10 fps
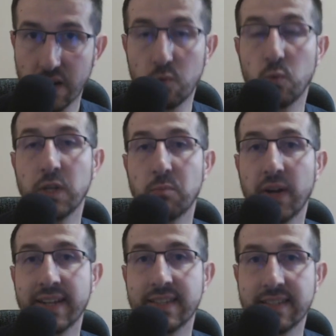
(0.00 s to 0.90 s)
With
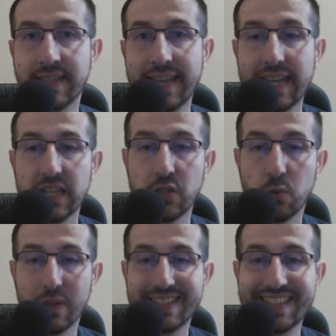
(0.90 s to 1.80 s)
practice, you
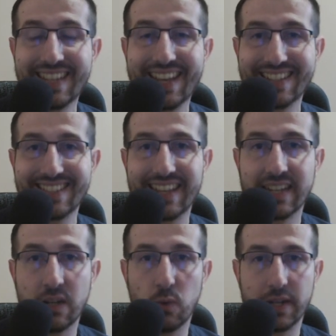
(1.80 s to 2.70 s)
will see
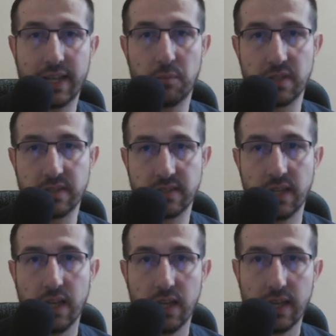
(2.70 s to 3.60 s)
exactly what happens,
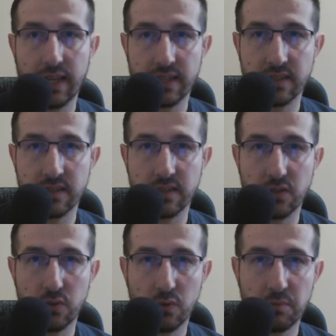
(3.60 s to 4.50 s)
and
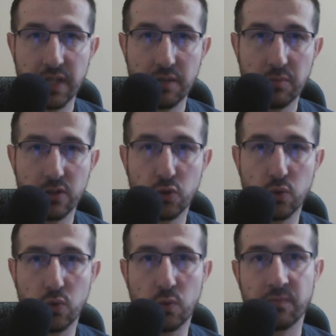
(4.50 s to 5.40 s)
you will be able
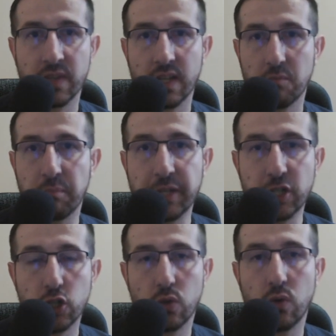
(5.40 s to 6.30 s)
to be
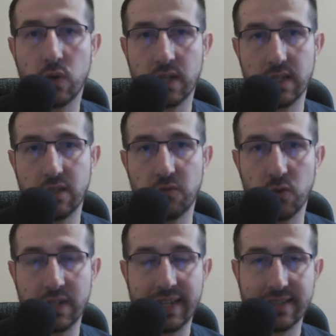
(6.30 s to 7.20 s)
sure if
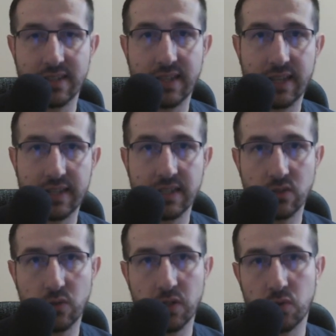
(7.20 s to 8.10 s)
your next attack
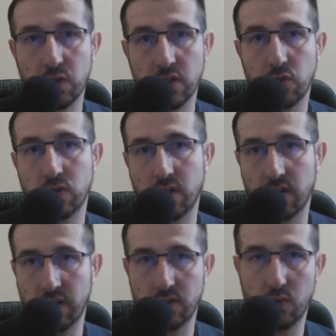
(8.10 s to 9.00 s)
is going to hit your
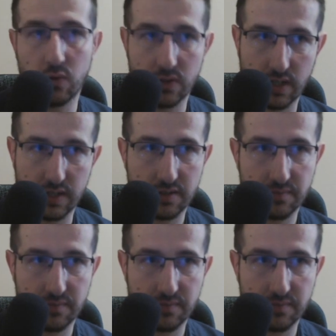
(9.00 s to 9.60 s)
target or not.